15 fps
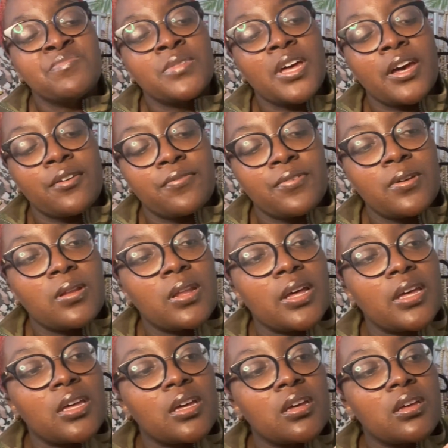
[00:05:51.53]
I feel
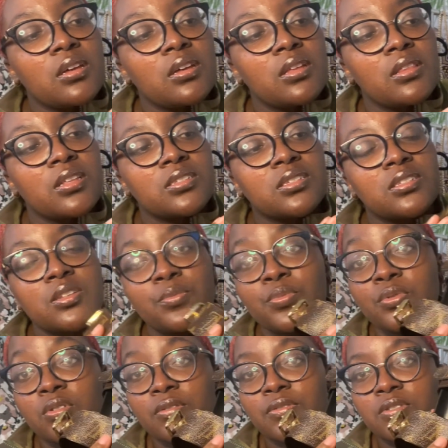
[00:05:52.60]
like this is a
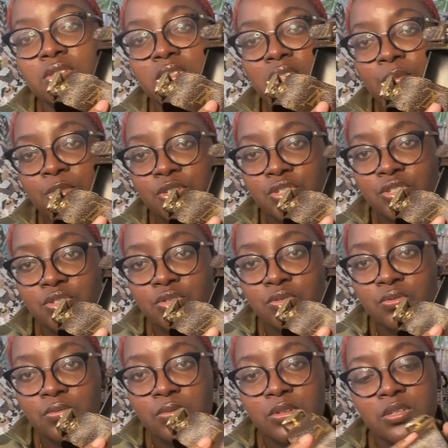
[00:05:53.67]
beautiful summer
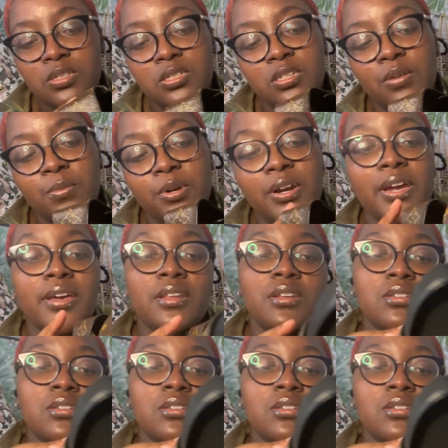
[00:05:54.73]
shoe. Summer and,